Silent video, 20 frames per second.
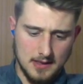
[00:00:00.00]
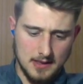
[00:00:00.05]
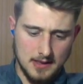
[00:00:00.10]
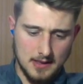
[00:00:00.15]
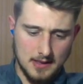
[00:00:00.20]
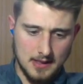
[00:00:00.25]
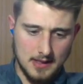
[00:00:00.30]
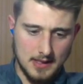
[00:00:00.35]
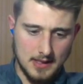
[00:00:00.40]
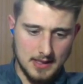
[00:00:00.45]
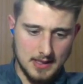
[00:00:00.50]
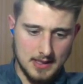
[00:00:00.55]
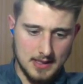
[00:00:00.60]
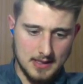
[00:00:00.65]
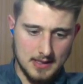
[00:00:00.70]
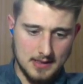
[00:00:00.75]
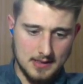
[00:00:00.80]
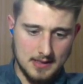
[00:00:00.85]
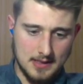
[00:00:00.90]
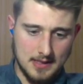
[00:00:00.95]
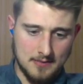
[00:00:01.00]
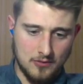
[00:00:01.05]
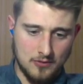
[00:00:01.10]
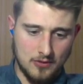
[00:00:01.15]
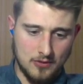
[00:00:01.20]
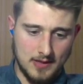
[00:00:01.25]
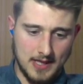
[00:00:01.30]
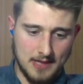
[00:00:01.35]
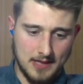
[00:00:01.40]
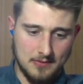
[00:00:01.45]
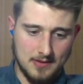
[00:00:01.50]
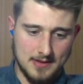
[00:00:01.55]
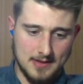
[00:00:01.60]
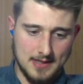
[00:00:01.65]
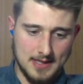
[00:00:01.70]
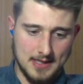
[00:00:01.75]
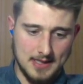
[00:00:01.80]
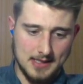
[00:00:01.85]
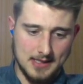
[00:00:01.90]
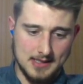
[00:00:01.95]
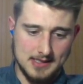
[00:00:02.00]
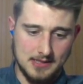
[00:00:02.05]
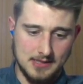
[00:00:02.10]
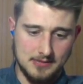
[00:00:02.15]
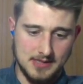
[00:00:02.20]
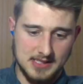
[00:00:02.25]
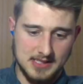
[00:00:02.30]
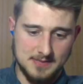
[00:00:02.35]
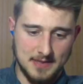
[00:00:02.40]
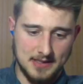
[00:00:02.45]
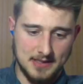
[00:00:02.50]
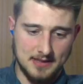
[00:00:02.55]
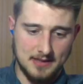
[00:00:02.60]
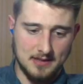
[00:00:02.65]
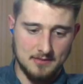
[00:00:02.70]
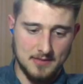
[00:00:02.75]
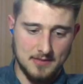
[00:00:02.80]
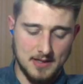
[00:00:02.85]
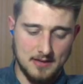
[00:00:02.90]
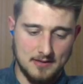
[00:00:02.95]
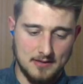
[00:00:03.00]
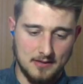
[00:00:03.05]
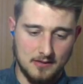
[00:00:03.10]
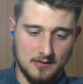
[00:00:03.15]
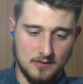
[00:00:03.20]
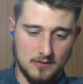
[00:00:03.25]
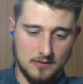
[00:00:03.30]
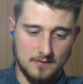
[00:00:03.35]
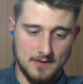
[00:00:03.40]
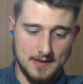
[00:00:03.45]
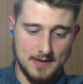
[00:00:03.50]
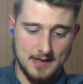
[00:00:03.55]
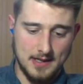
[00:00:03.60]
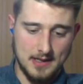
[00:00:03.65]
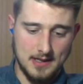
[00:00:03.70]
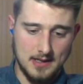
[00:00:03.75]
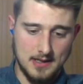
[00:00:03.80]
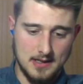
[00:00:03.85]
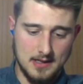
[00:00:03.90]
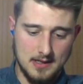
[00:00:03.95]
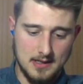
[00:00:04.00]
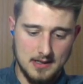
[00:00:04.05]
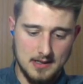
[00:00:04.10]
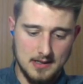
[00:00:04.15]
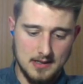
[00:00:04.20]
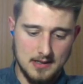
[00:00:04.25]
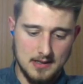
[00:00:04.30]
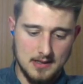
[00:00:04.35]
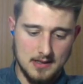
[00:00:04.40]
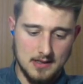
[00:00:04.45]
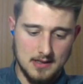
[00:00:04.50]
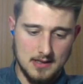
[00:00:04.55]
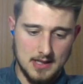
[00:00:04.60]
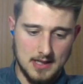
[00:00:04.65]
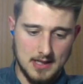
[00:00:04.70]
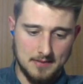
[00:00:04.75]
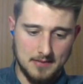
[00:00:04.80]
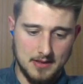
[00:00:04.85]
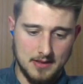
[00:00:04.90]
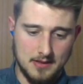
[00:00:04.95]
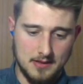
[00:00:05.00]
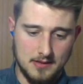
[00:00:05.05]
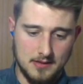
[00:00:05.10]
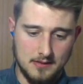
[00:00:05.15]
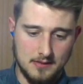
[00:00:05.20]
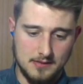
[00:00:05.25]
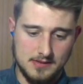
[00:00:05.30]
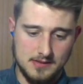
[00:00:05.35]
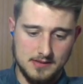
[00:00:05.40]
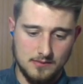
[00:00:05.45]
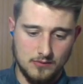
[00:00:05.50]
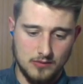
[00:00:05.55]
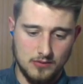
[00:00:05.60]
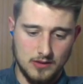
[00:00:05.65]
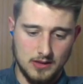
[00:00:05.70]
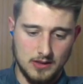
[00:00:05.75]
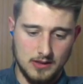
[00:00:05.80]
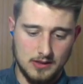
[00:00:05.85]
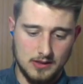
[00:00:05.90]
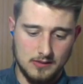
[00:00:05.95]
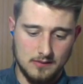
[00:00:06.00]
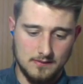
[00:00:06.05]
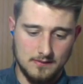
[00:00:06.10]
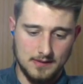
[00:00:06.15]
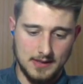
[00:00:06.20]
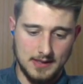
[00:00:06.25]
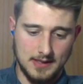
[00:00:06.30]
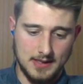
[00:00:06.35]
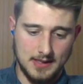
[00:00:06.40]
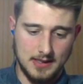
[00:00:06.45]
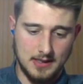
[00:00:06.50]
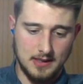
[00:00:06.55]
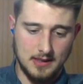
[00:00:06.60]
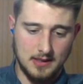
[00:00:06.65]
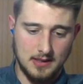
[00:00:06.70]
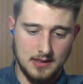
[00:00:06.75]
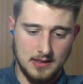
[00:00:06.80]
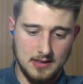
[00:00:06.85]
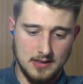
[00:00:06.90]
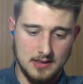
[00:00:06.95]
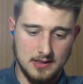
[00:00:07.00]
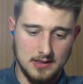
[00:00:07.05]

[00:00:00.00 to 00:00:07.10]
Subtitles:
And I'm okay with that because he was expecting the miner to go over there. I'm going to do some work over here.